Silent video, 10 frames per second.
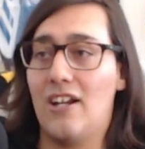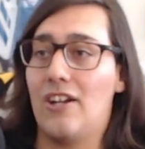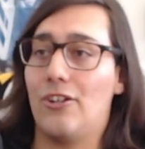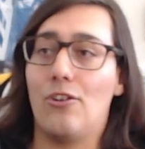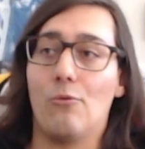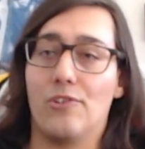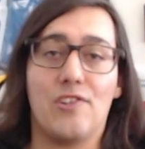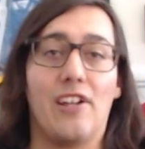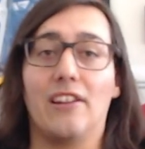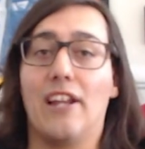You know, we're
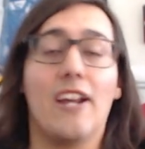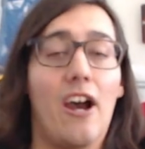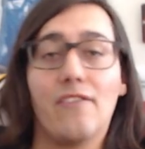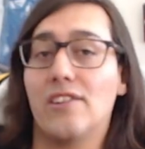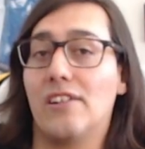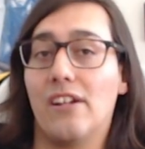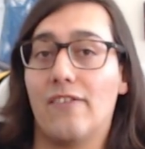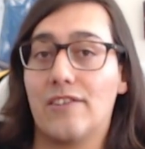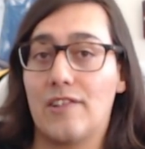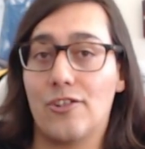seeing layoffs in the D F
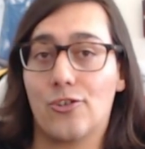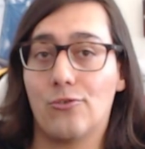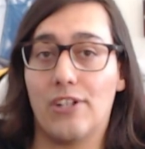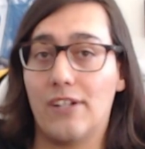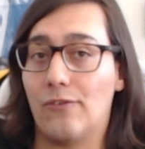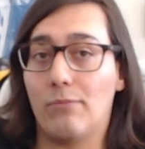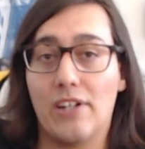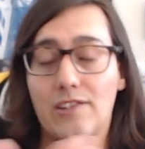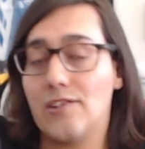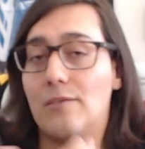S industry in different
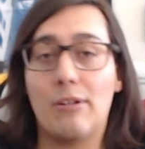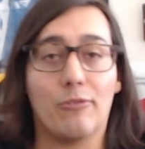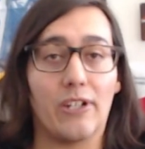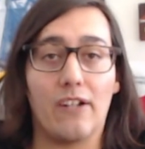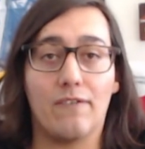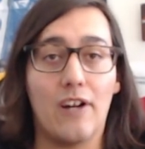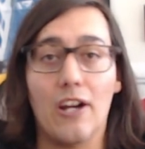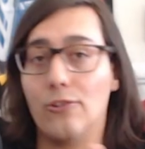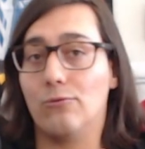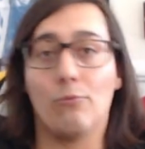places. Some people are getting
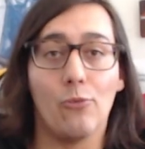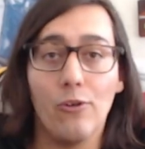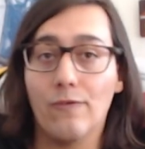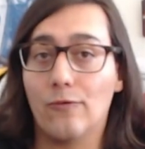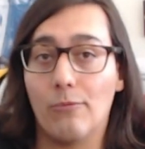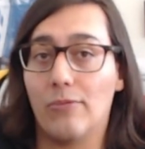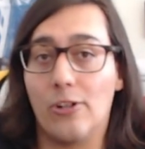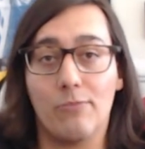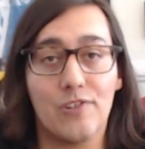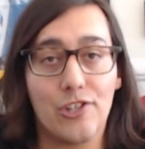fired or removed from their
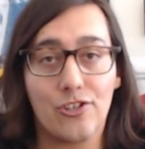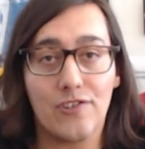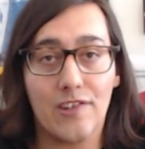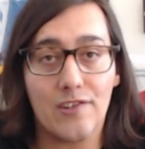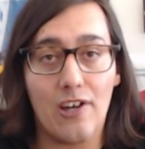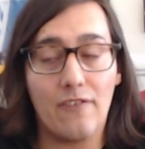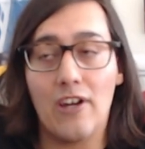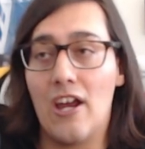positions and stuff.